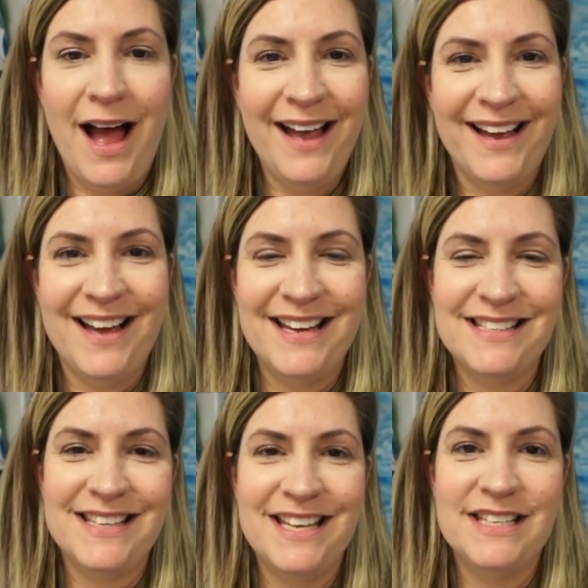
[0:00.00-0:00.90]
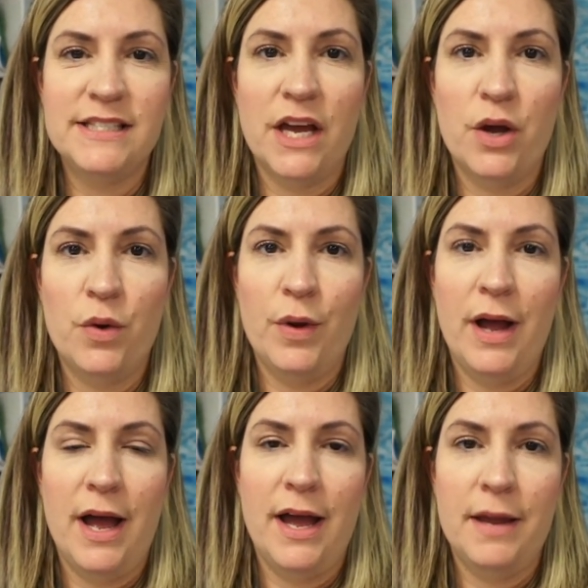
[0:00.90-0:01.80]
Hi guys, so
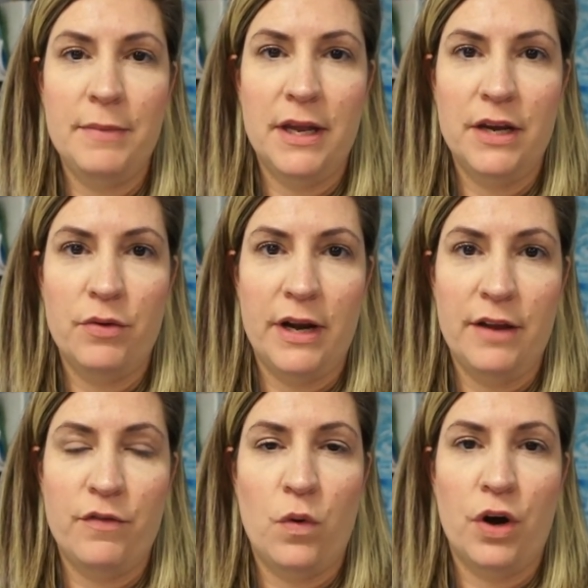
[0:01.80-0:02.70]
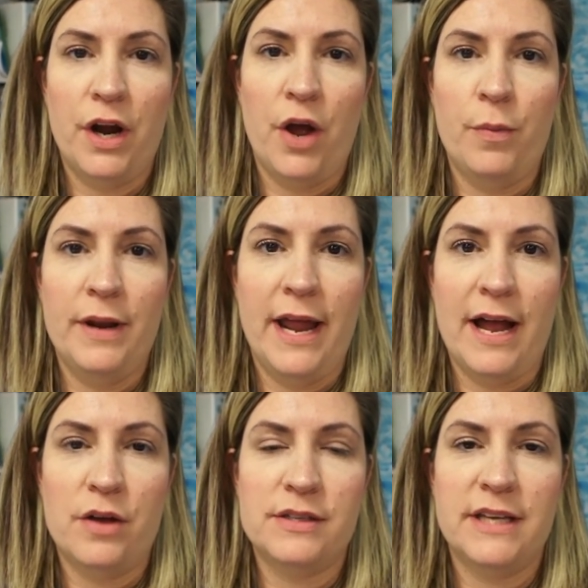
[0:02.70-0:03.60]
I'm getting ready for open
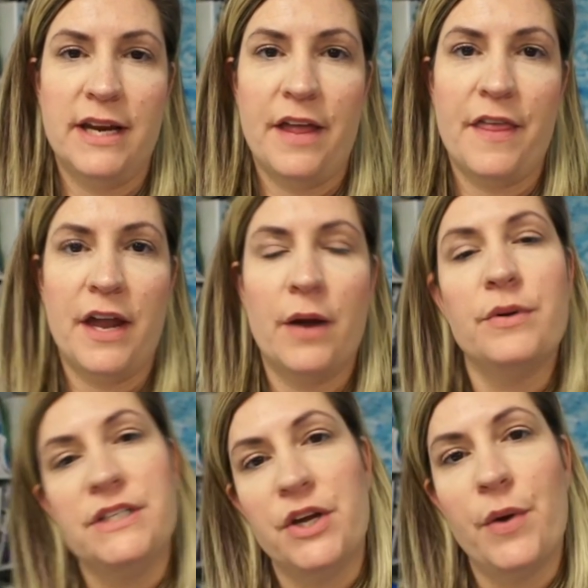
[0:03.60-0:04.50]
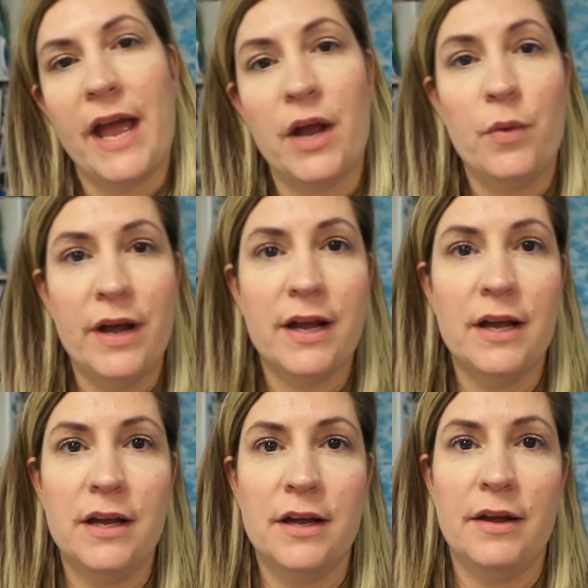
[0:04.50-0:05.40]
house and I thought I would do a quick
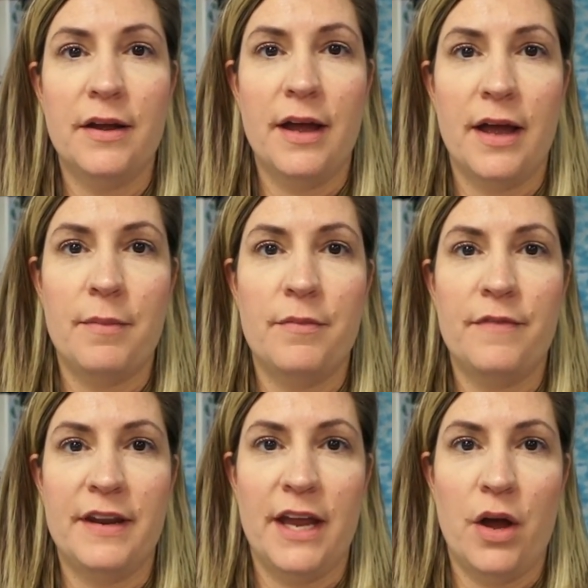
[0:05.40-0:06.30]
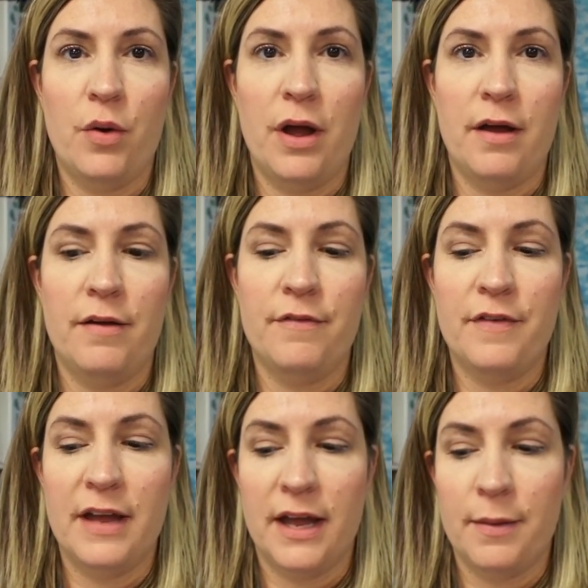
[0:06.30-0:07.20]
video of
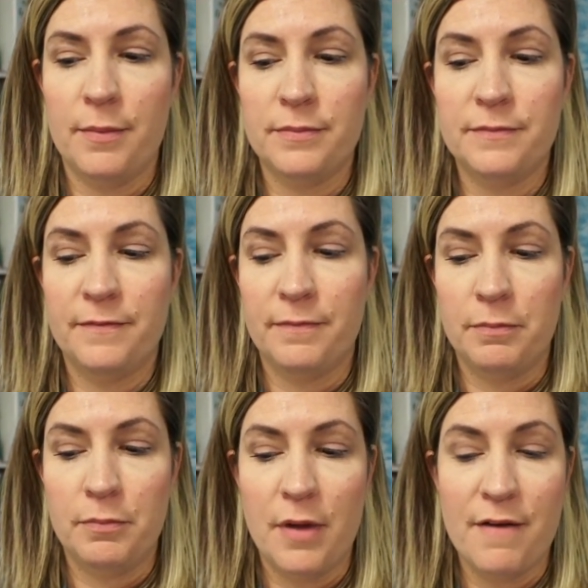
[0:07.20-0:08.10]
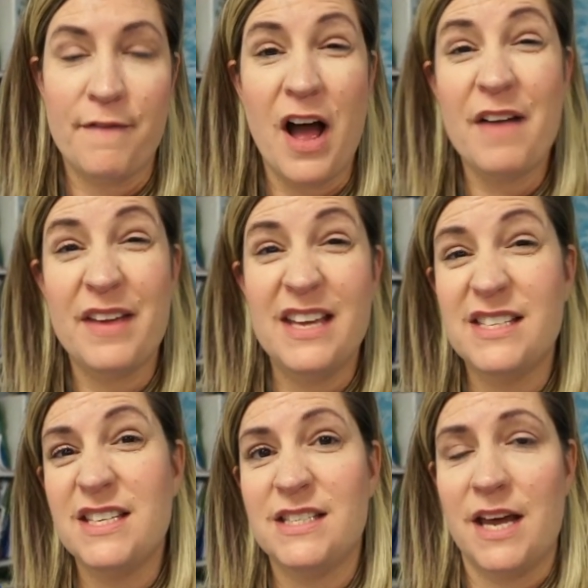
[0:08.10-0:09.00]
5
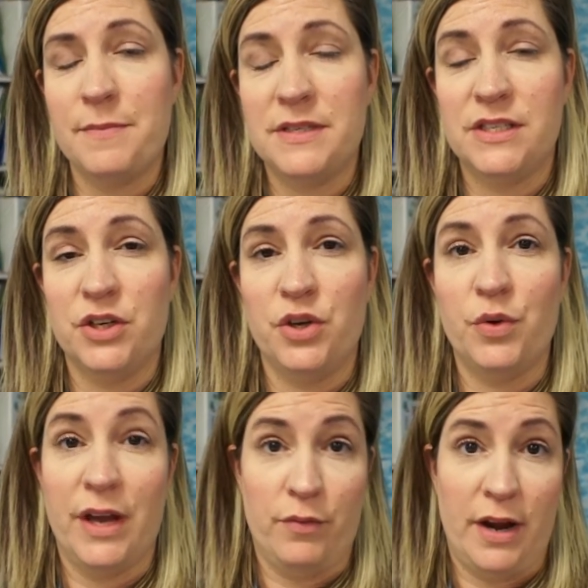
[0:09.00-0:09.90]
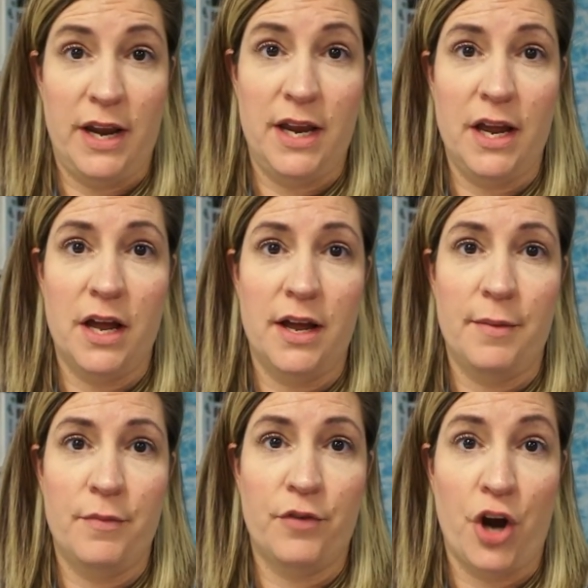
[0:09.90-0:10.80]
easy steps to get ready
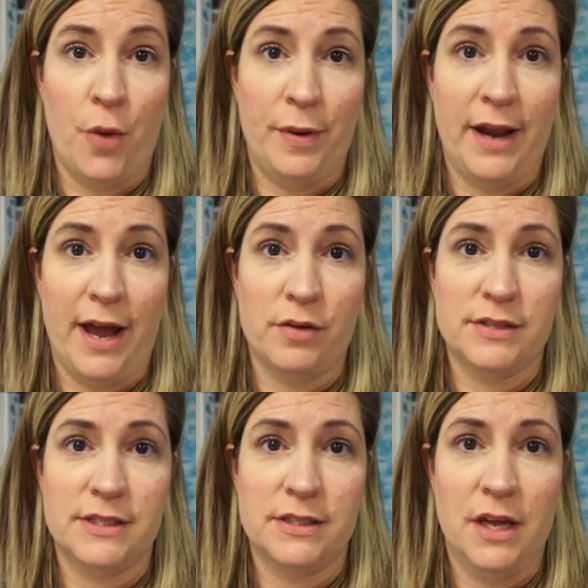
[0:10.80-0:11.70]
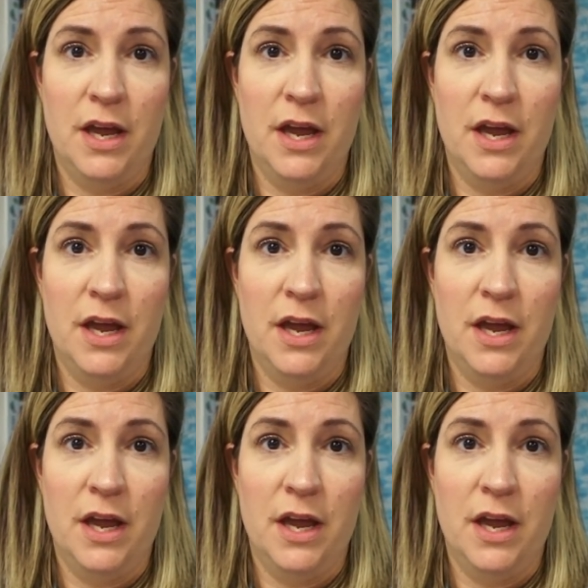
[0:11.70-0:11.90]
for open house.